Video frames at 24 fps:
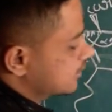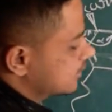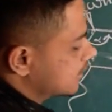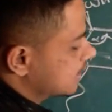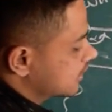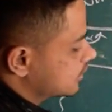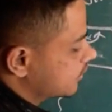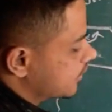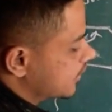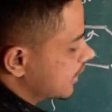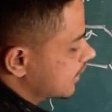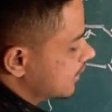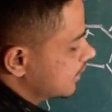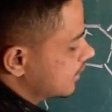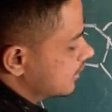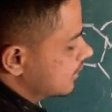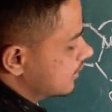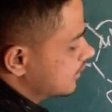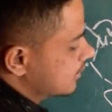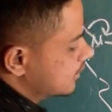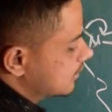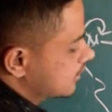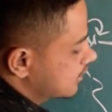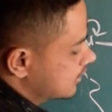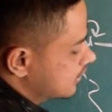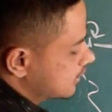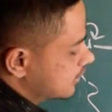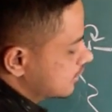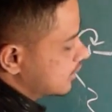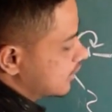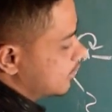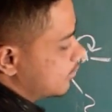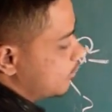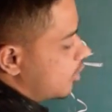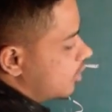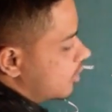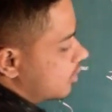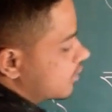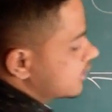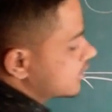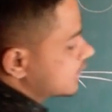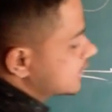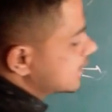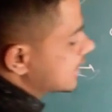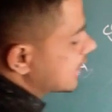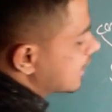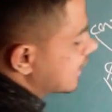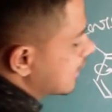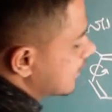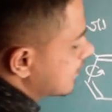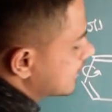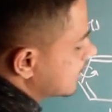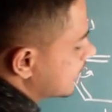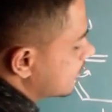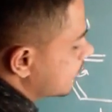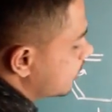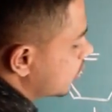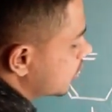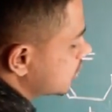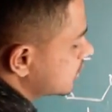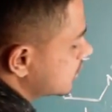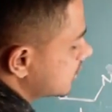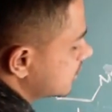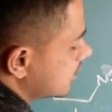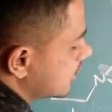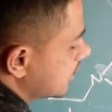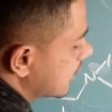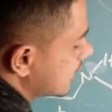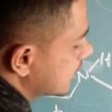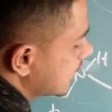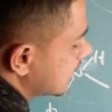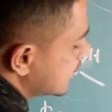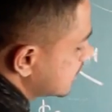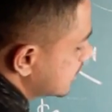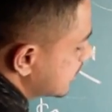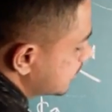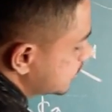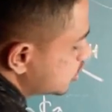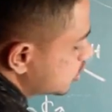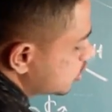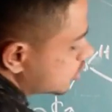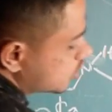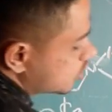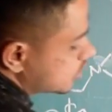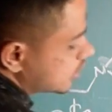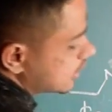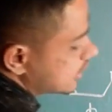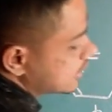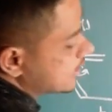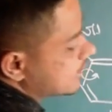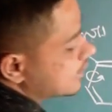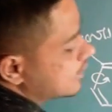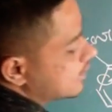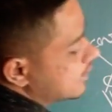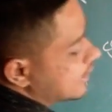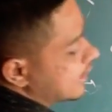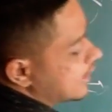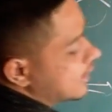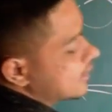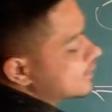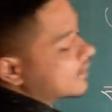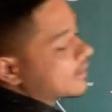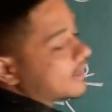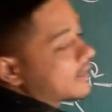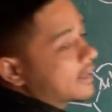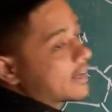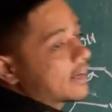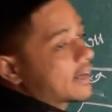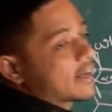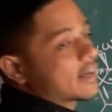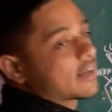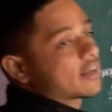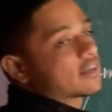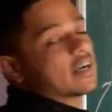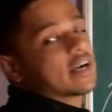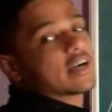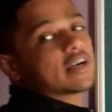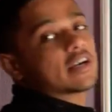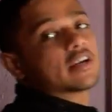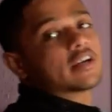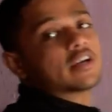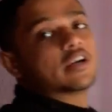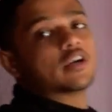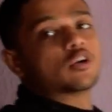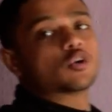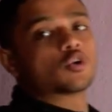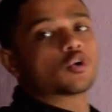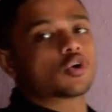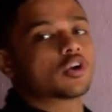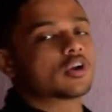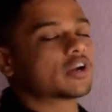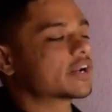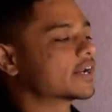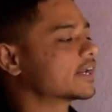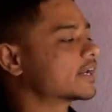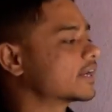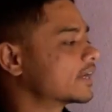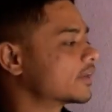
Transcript: This way the bond is there, other bonds, other substitutions, other ring and indole ring,